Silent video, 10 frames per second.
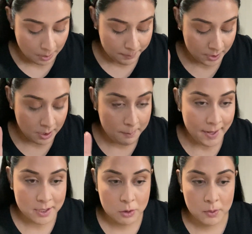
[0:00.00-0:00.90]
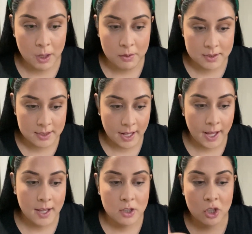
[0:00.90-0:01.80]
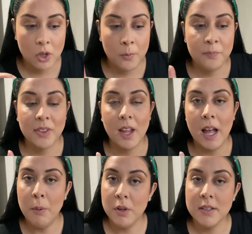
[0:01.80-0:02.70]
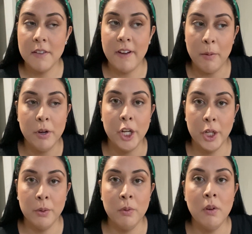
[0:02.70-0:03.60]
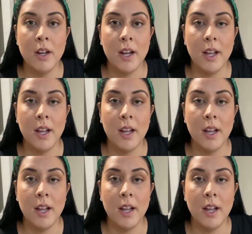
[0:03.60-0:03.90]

But back to what I was saying. So I would, if I were you,